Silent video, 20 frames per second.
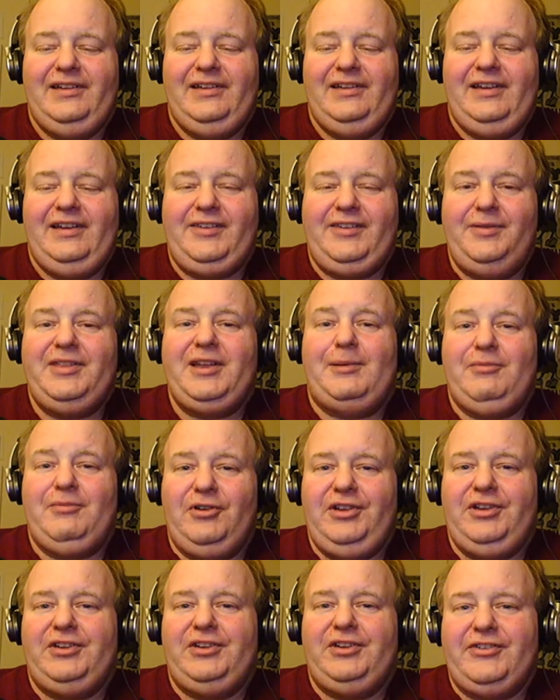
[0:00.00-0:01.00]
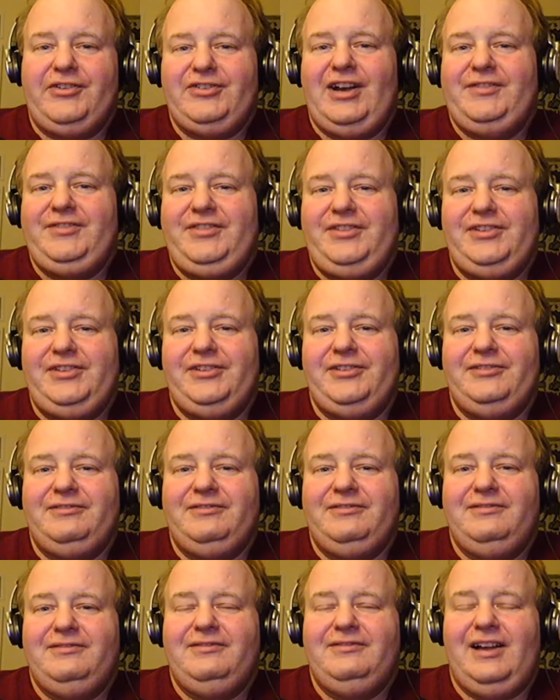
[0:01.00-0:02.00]
it's something I'm really going to strive to do.
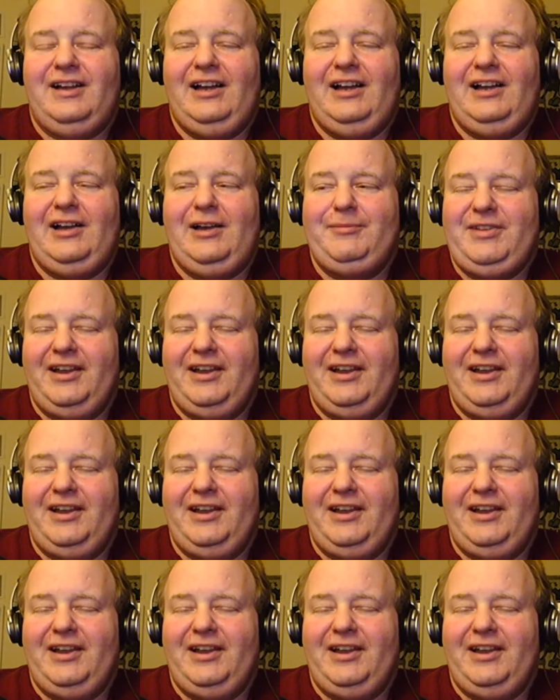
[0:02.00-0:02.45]
I'm